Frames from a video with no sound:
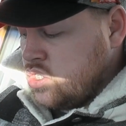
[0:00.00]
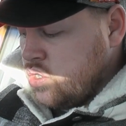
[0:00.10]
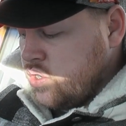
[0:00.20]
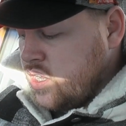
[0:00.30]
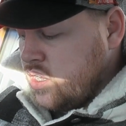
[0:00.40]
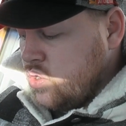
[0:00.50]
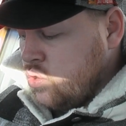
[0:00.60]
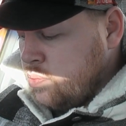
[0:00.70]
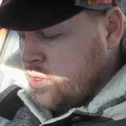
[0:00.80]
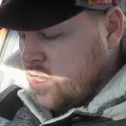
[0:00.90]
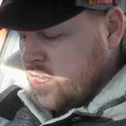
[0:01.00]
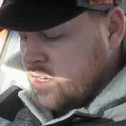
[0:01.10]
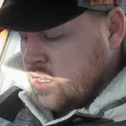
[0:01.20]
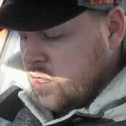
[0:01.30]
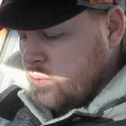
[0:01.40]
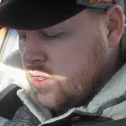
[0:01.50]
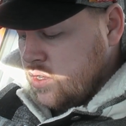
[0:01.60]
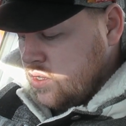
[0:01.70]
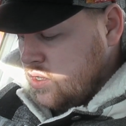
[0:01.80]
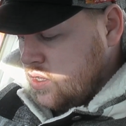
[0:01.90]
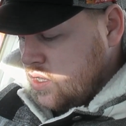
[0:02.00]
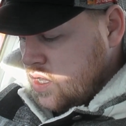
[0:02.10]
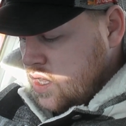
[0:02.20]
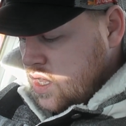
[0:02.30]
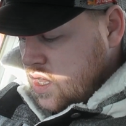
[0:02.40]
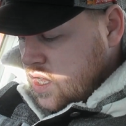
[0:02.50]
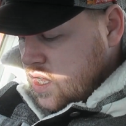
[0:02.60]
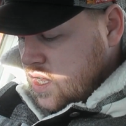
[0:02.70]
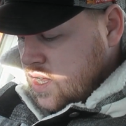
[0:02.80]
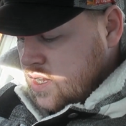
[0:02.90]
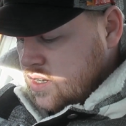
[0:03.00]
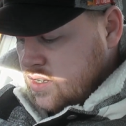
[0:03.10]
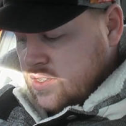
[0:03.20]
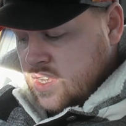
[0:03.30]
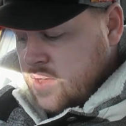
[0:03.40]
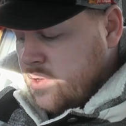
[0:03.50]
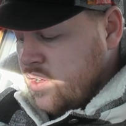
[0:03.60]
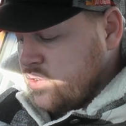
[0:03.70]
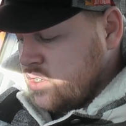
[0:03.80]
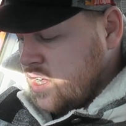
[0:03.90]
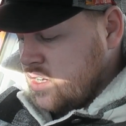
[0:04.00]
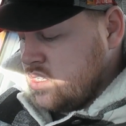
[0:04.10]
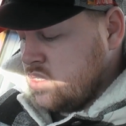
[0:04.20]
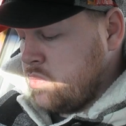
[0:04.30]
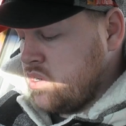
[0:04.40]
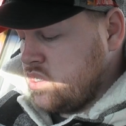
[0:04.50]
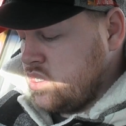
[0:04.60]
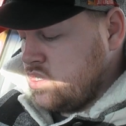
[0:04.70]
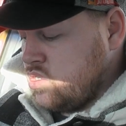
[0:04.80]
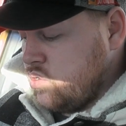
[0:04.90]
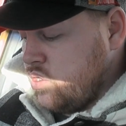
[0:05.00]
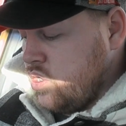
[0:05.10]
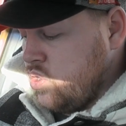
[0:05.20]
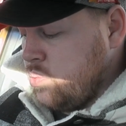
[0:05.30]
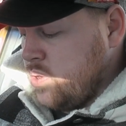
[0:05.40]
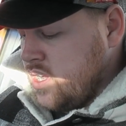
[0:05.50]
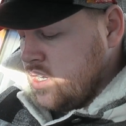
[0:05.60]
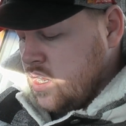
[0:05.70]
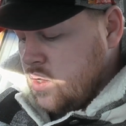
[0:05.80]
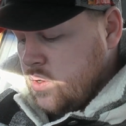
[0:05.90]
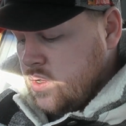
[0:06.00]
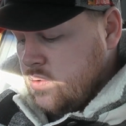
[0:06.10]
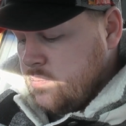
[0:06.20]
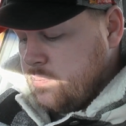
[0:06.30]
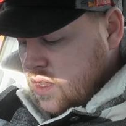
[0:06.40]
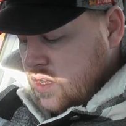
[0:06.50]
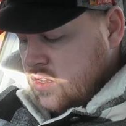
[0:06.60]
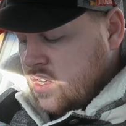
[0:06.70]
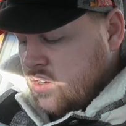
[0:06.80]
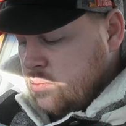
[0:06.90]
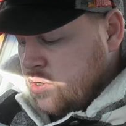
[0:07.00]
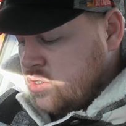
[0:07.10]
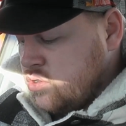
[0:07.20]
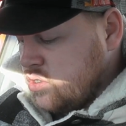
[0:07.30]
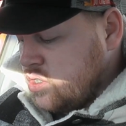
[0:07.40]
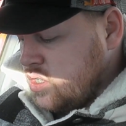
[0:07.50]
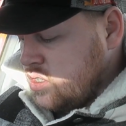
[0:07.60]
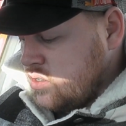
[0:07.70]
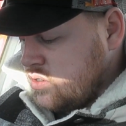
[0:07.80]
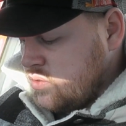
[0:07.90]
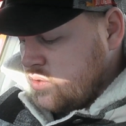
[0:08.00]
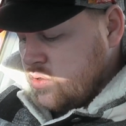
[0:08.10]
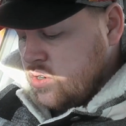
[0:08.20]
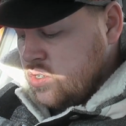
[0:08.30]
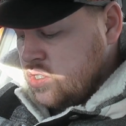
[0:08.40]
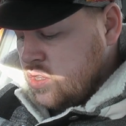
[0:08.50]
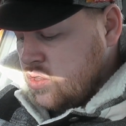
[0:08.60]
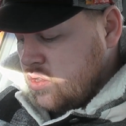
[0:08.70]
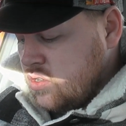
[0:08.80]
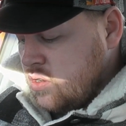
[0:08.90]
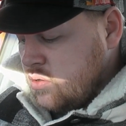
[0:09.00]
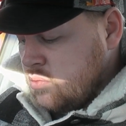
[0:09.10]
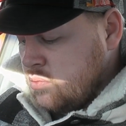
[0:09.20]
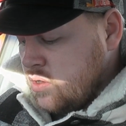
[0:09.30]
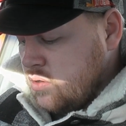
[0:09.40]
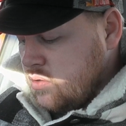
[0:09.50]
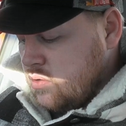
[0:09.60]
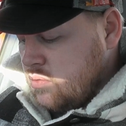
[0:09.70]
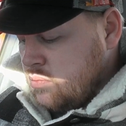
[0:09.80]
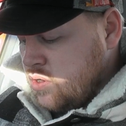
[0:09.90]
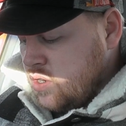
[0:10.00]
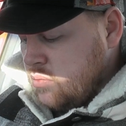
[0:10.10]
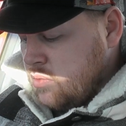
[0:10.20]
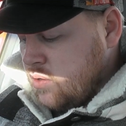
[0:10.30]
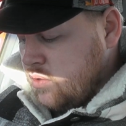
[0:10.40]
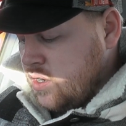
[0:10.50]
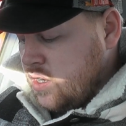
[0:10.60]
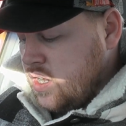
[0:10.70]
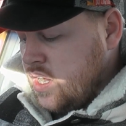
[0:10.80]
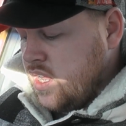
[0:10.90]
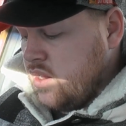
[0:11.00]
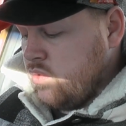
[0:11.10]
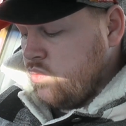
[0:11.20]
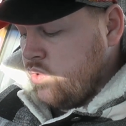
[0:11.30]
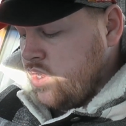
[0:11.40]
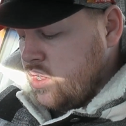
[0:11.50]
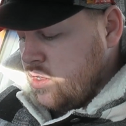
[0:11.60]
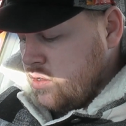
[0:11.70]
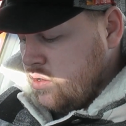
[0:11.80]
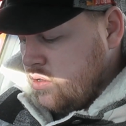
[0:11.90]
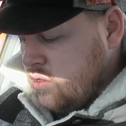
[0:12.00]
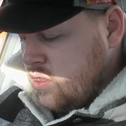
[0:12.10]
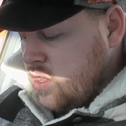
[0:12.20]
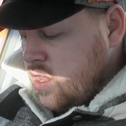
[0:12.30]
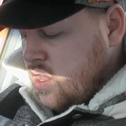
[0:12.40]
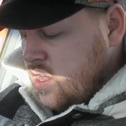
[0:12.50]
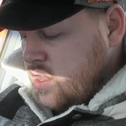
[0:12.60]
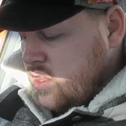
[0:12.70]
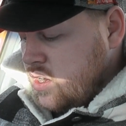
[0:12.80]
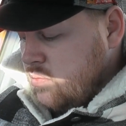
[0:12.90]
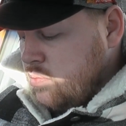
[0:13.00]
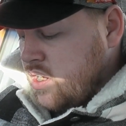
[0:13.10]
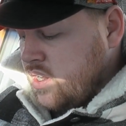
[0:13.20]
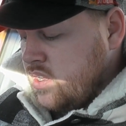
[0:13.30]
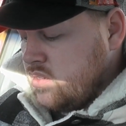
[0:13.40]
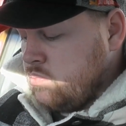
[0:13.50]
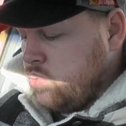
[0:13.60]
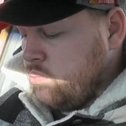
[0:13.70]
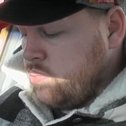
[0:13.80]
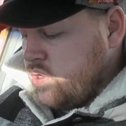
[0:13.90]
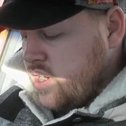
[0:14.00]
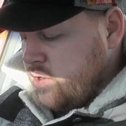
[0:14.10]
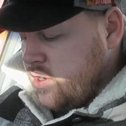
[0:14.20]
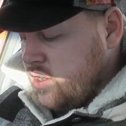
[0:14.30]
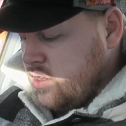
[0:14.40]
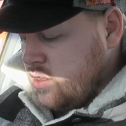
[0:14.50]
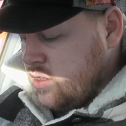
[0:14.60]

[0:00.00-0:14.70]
turret, upper and lower. And same offside suspension turret, upper and lower. Integral body structure, excessive corrosion, 30 centimetres body mounting near rear, and then in brackets bumper area.